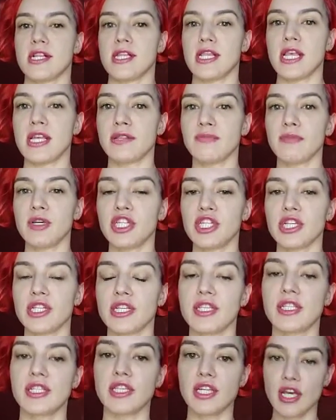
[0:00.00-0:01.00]
Let me
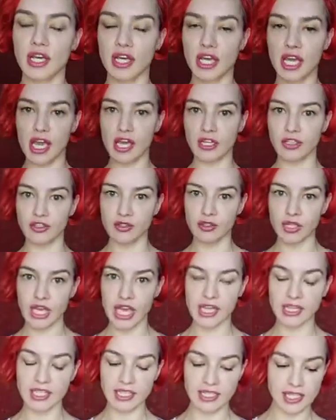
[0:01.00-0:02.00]
just, to
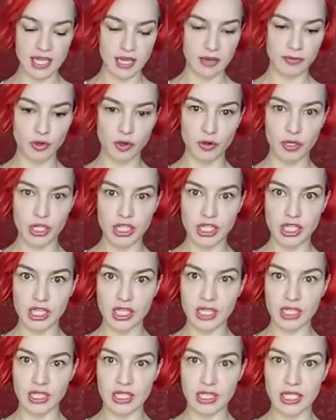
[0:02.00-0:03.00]
get the same
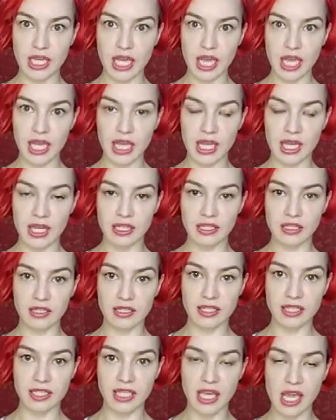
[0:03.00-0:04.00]
questions and
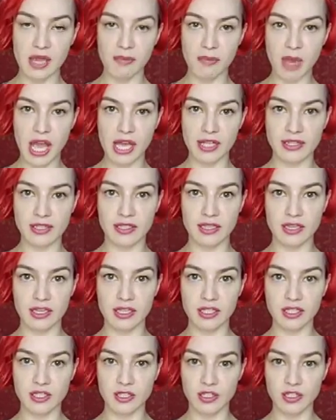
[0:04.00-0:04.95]
same answers.